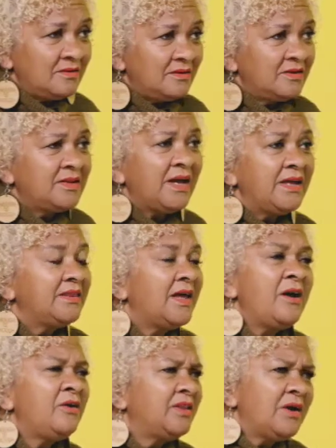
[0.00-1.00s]

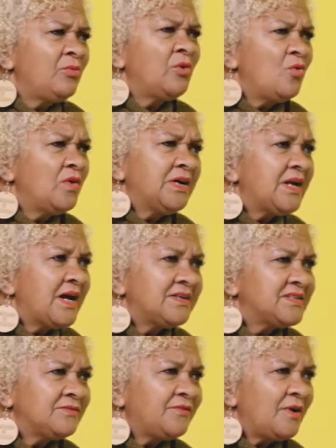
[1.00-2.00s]
will organize
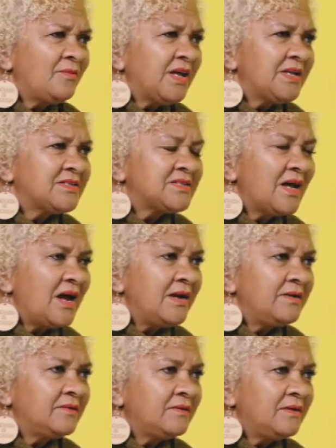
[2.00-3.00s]
it from that side.
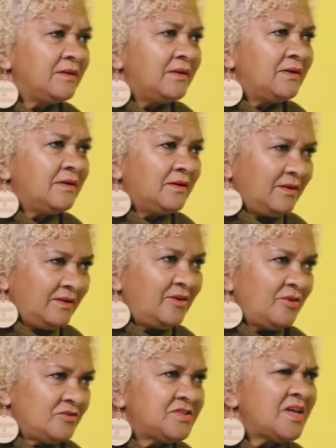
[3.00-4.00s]
You
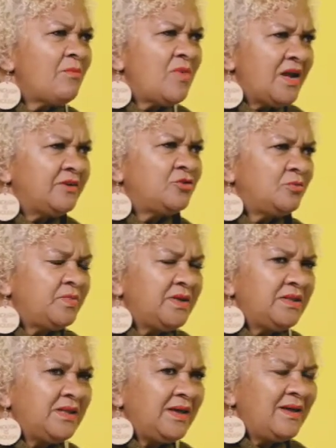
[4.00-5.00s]
know, someone to be
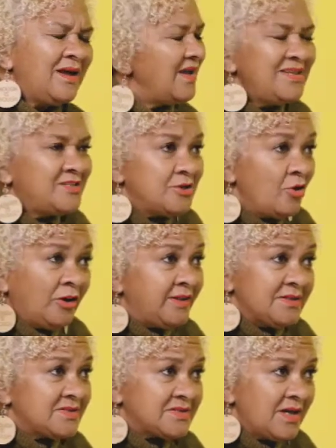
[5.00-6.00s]
there. It's not
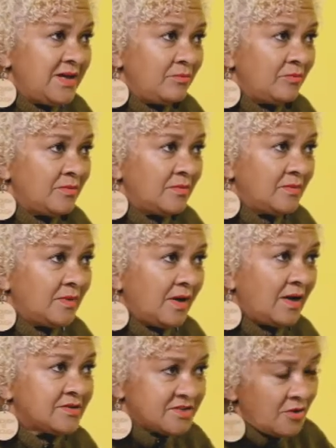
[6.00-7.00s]
the same.
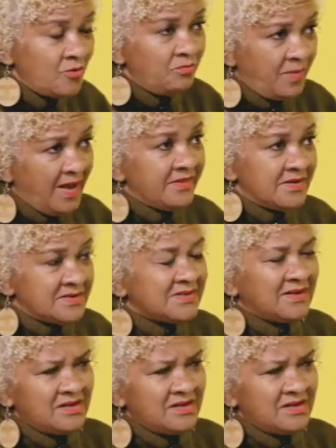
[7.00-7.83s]
So by this stage,